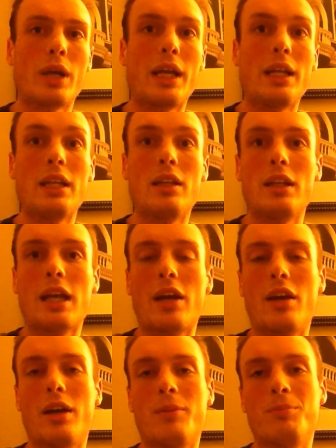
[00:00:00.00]
rate,
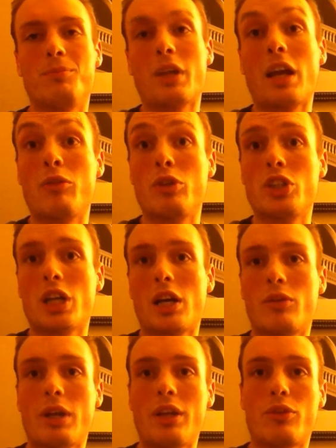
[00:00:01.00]
average
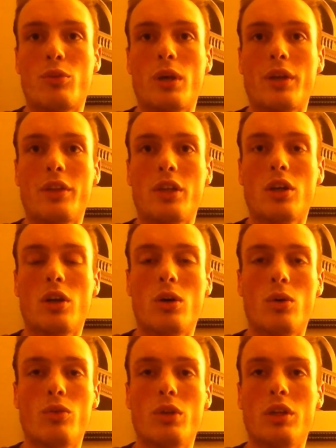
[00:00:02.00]
heart rate throughout your
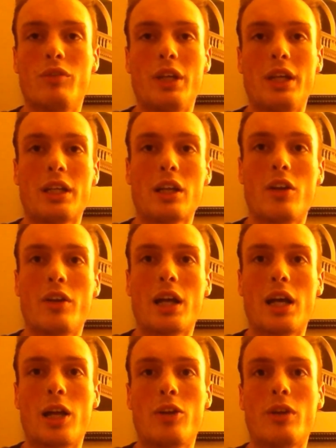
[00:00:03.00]
whole event, current
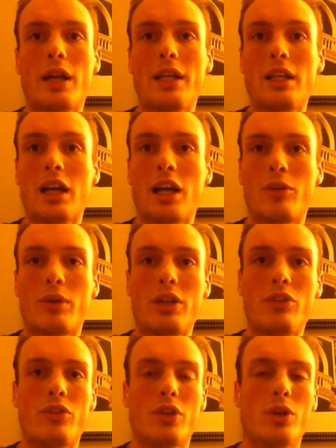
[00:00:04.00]
heart
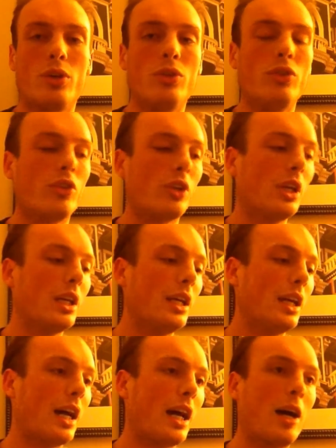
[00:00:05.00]
rate zones.
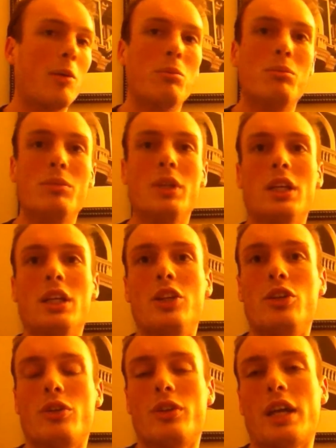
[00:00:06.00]

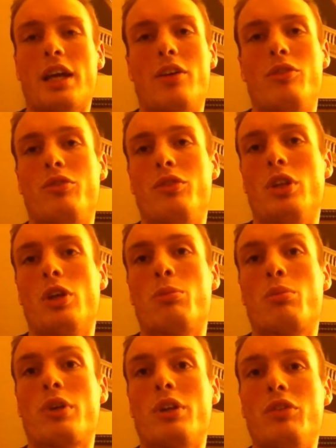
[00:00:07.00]
You could
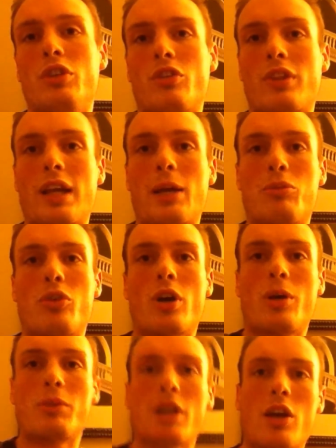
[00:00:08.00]
have, previous lap
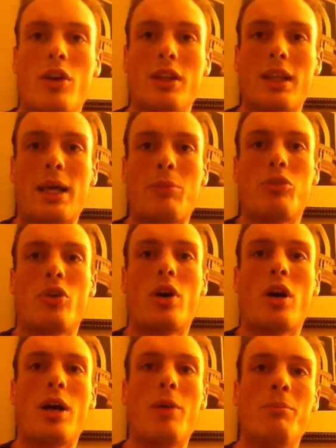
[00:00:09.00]
time, current lap
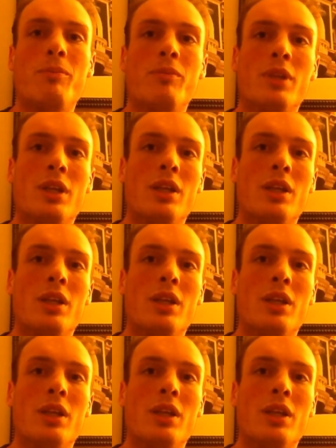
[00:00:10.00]
time.